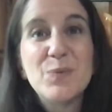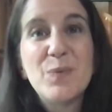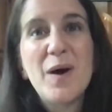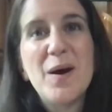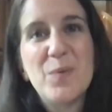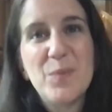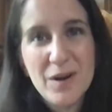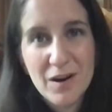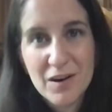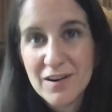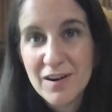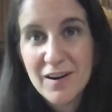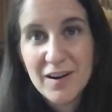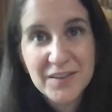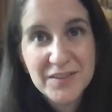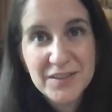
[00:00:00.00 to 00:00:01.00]
The good
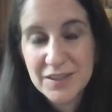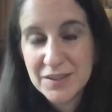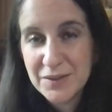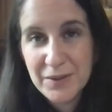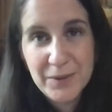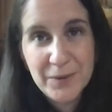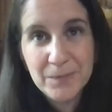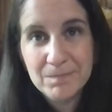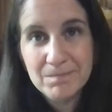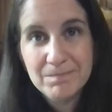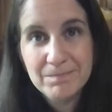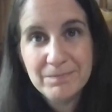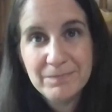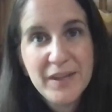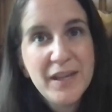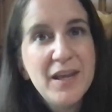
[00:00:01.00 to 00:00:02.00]
news is that God
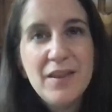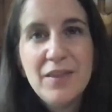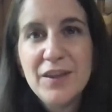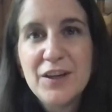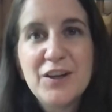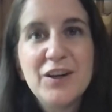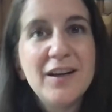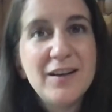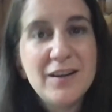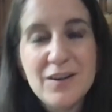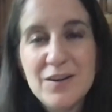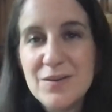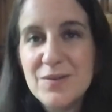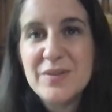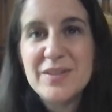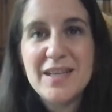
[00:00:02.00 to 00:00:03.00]
remains faithful and
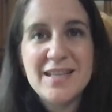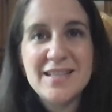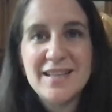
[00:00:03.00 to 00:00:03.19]
that God